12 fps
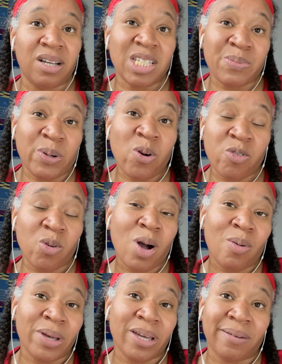it's been
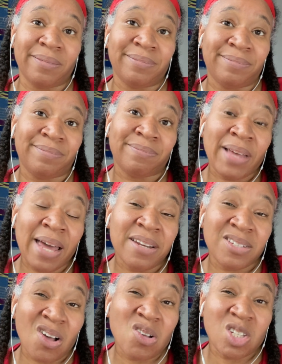overwhelming, and
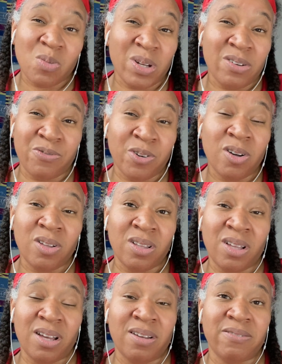it's also been full
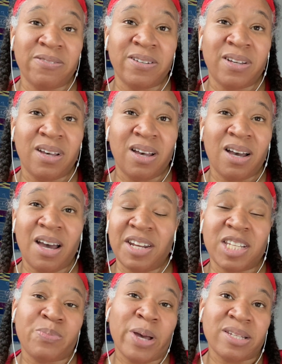of
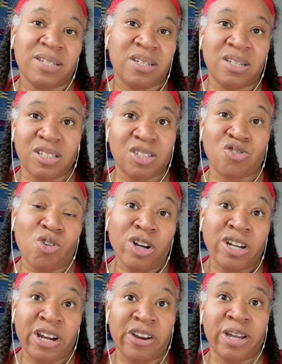unexpected and
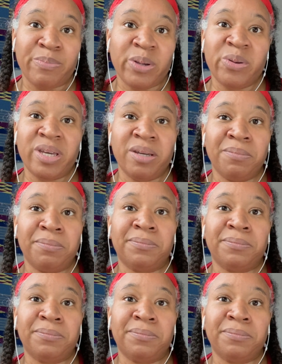extraordinary beauty.